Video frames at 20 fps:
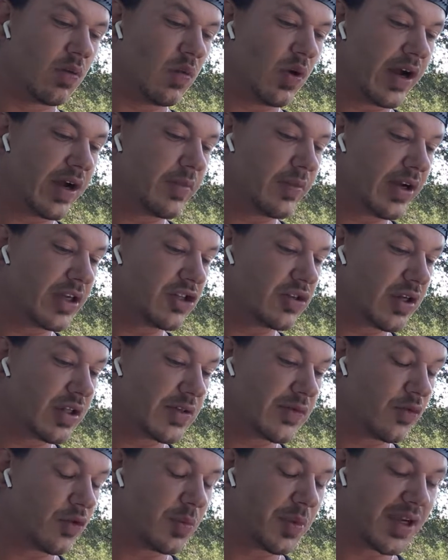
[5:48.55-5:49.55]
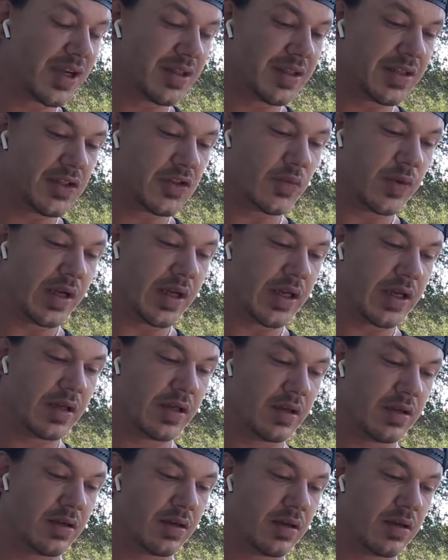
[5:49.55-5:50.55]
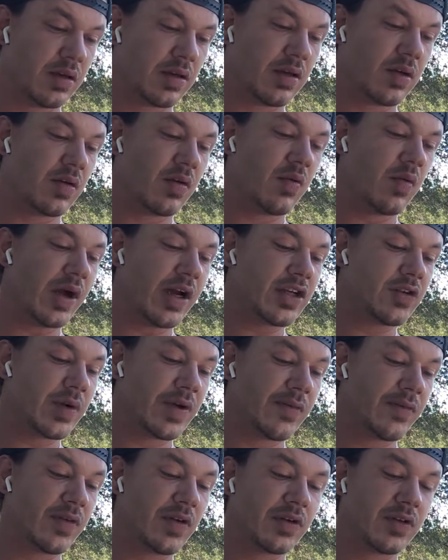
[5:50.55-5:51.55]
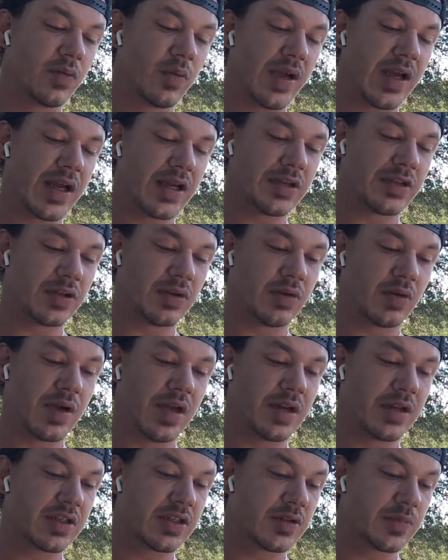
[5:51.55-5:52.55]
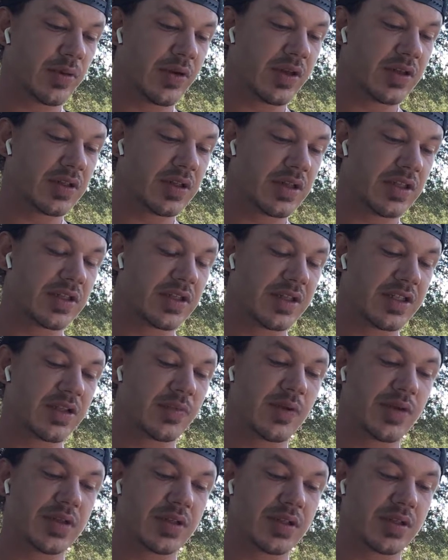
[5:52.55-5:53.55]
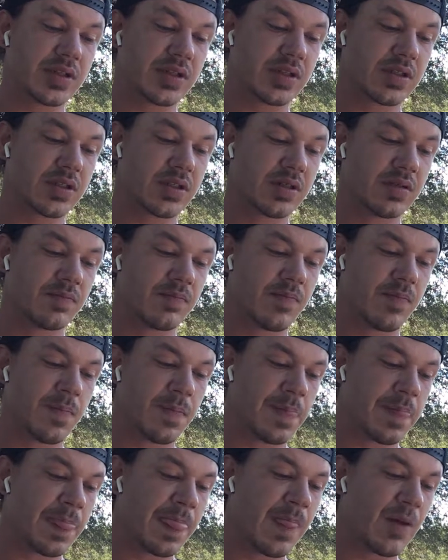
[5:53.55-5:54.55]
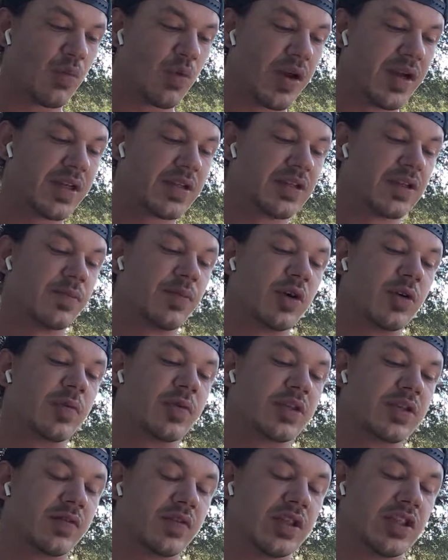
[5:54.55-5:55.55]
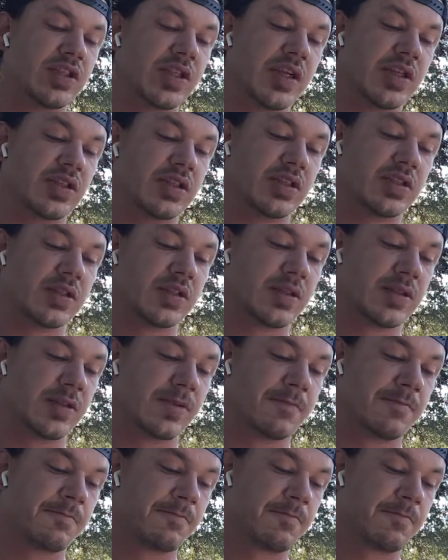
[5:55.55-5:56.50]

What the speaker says: Why am I transforming in this way? Why do I feel the way I do and experience these experiences? What is the purpose of these changes?